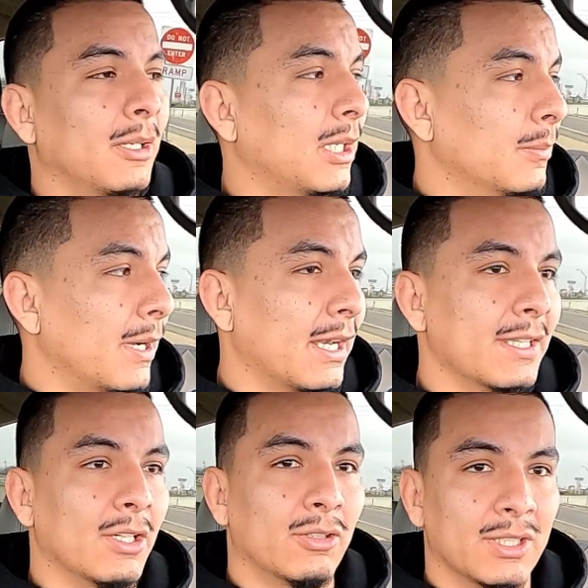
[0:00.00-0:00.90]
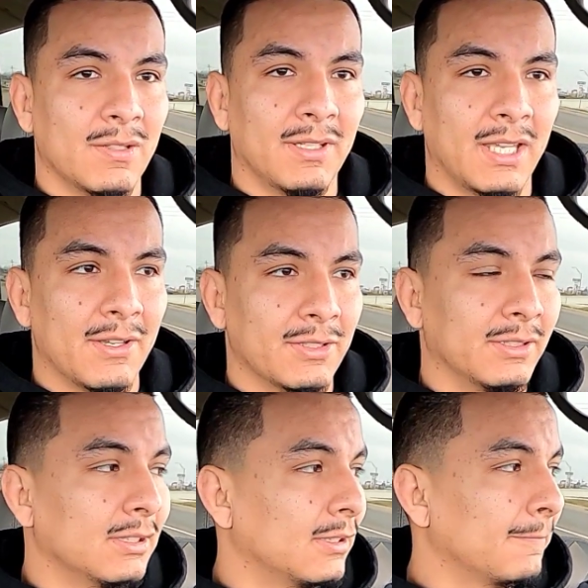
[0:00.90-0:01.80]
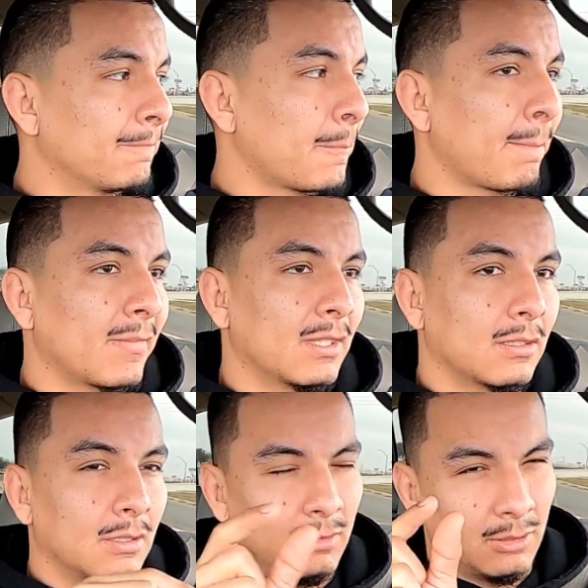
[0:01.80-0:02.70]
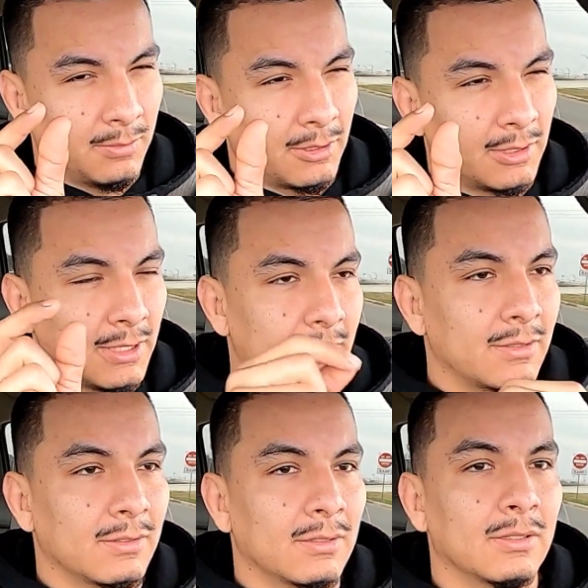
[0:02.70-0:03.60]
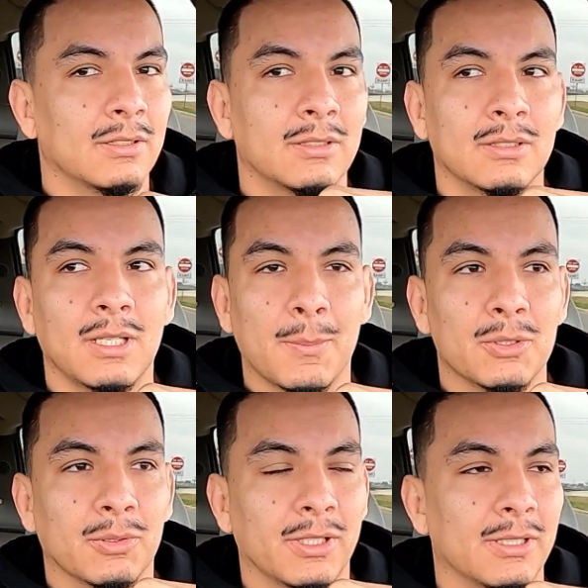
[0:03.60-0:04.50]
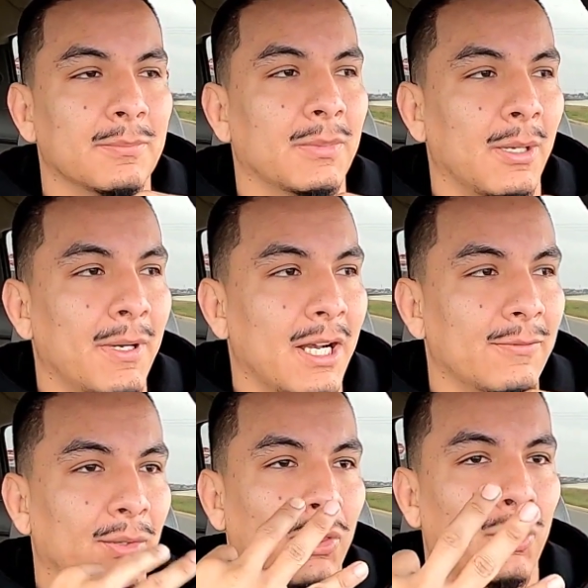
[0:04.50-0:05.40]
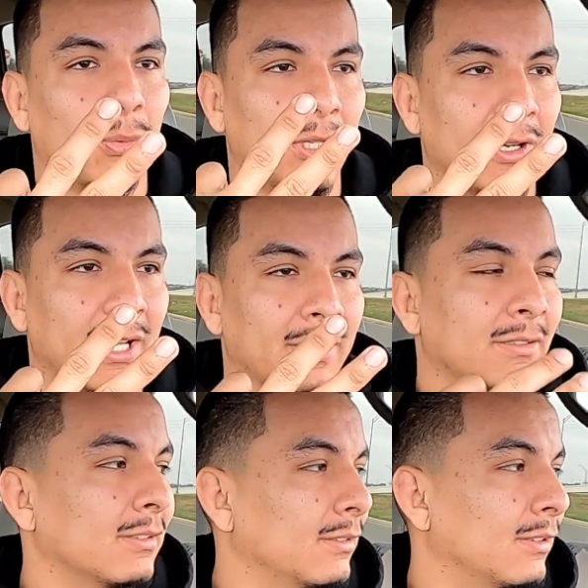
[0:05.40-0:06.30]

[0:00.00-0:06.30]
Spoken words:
Keep in mind, it has 170,000. A little bit of rust. I'm cool with it, but I bought it for $3 grand.